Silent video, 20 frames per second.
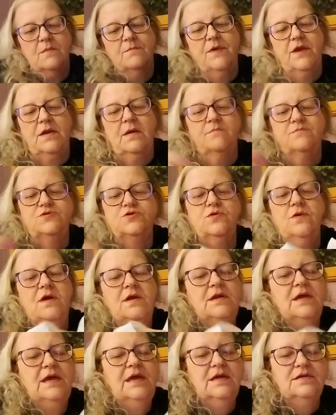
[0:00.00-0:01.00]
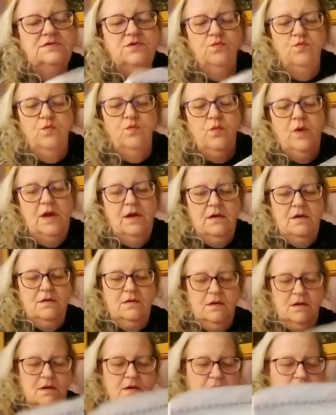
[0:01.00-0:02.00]
But I'm trying to get to
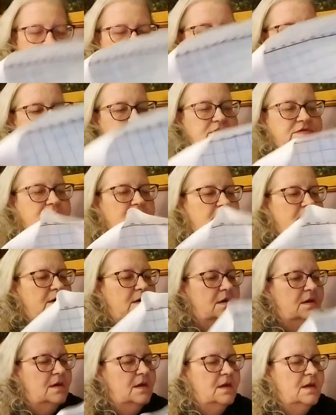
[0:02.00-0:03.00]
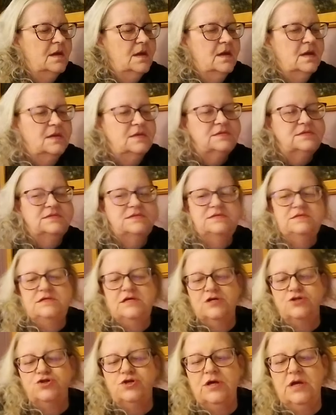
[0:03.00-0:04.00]
where I was
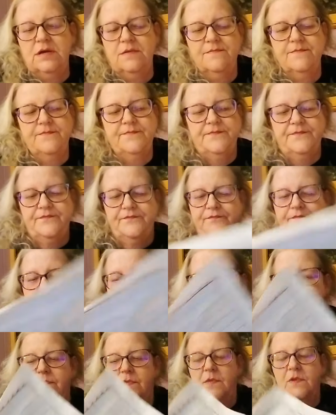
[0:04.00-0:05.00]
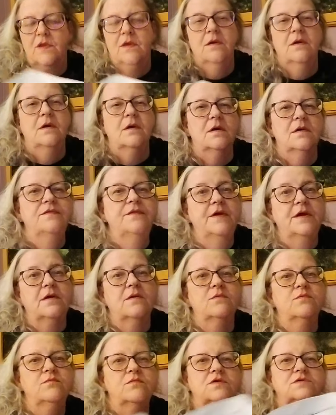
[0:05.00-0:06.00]
stitching. There.